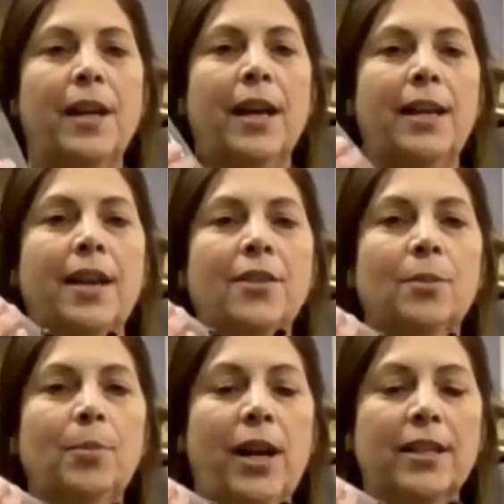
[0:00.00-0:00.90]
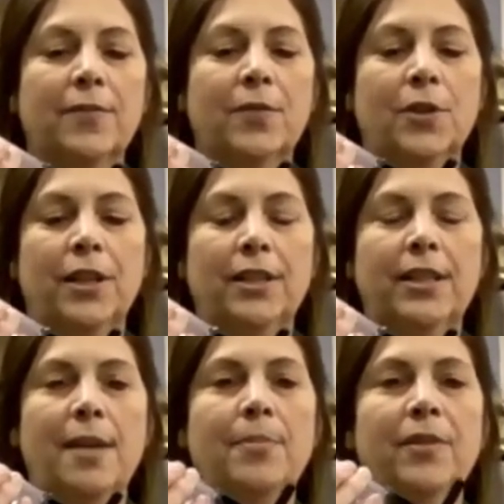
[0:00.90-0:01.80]
Another plus for this
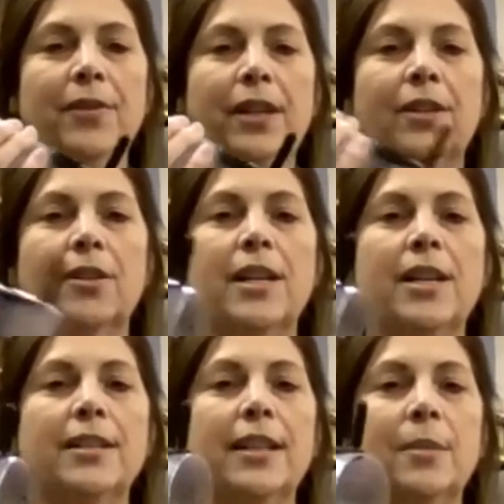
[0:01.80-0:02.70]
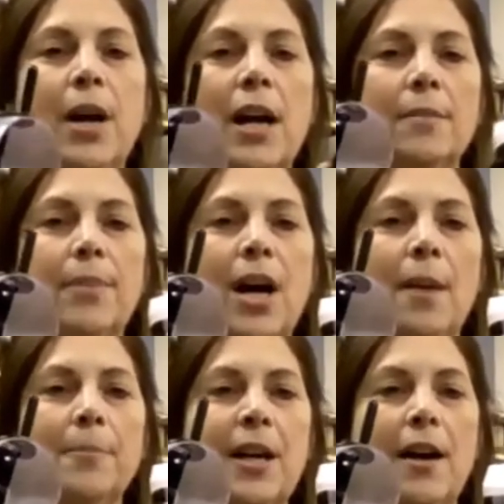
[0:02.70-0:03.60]
type of feeder is that the bottom
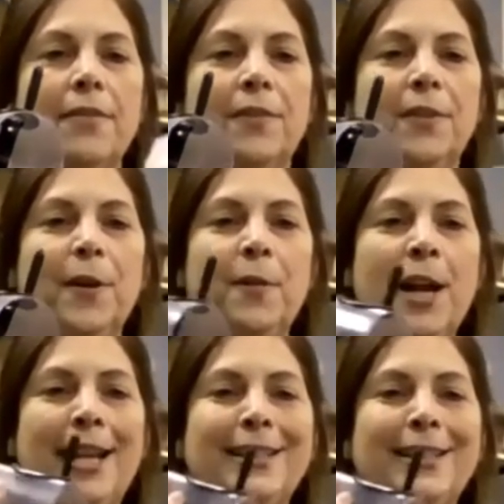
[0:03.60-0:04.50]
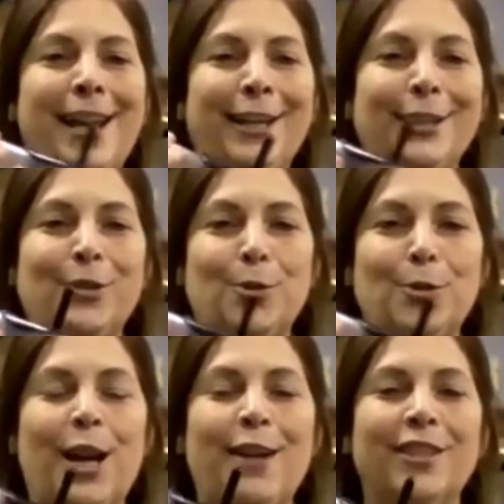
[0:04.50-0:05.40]
pops off. If you've ever had to take a
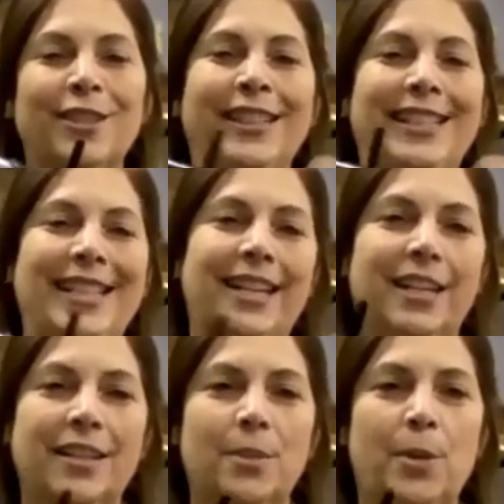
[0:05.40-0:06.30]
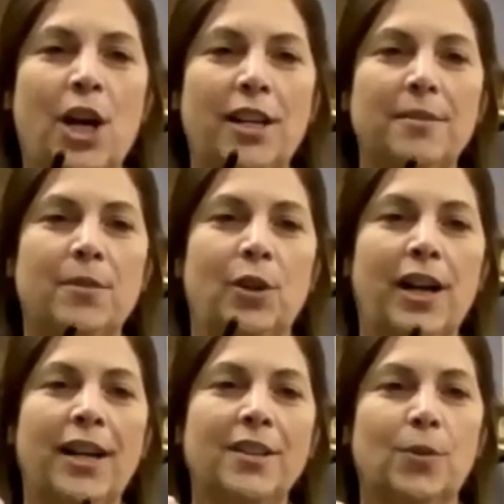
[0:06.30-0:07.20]
screwdriver and dig into the bottom
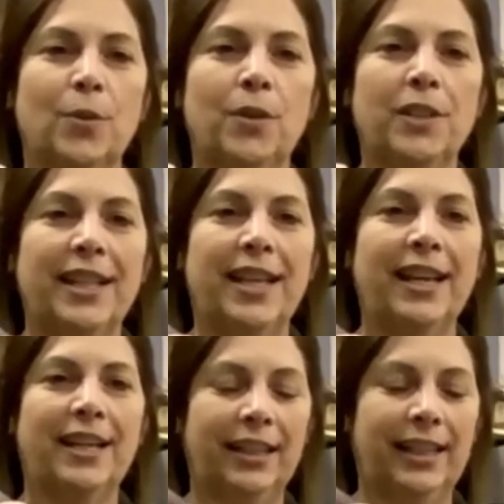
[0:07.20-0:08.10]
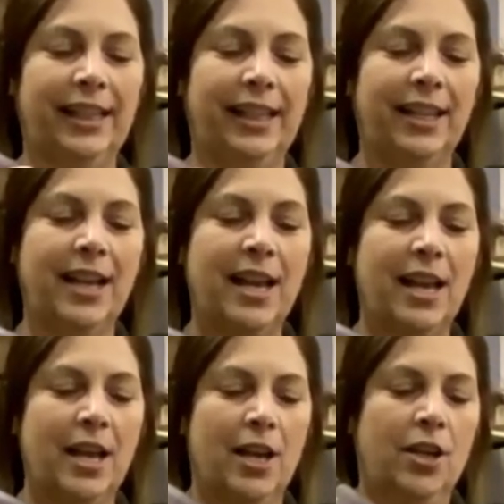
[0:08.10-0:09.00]
or unscrew it to get it clean.
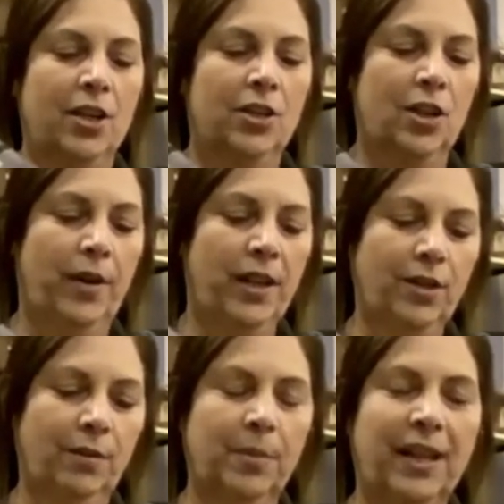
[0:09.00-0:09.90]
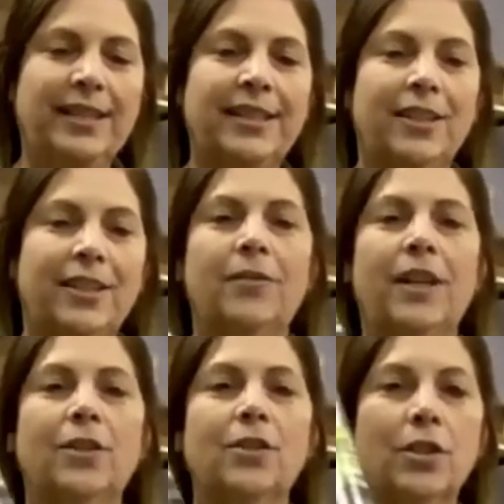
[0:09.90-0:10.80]
So when you're replacing your
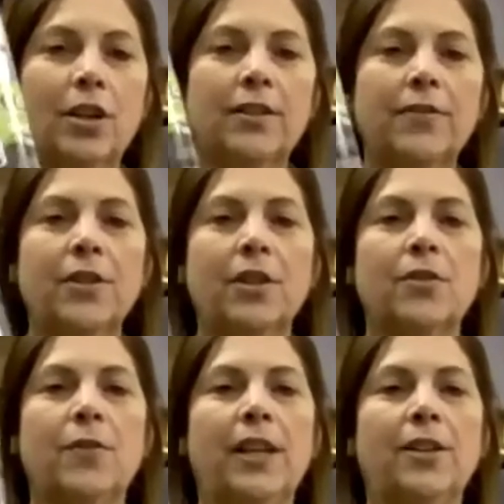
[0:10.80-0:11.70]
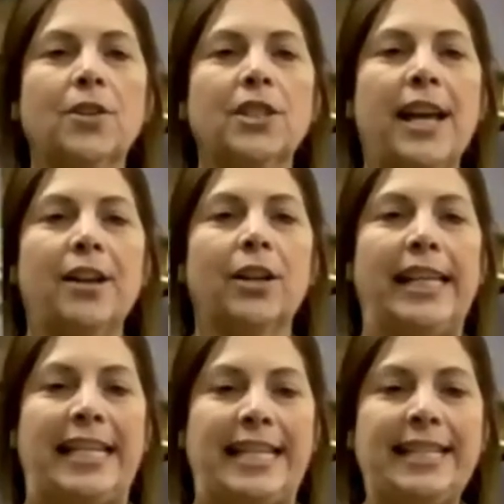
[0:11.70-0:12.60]
feeders, look for those feeders that are
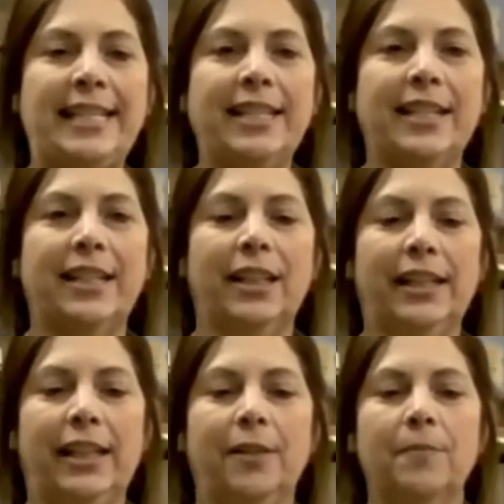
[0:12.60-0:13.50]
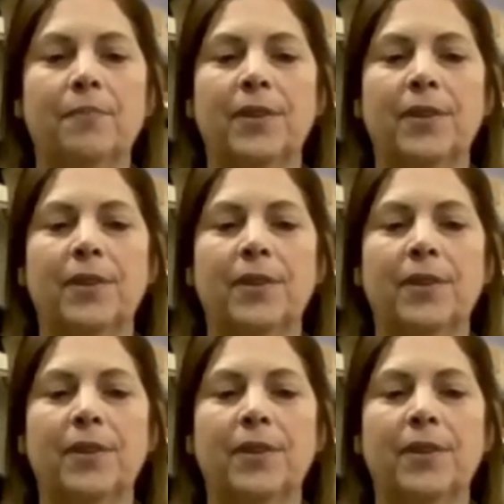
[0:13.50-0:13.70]
easy to clean.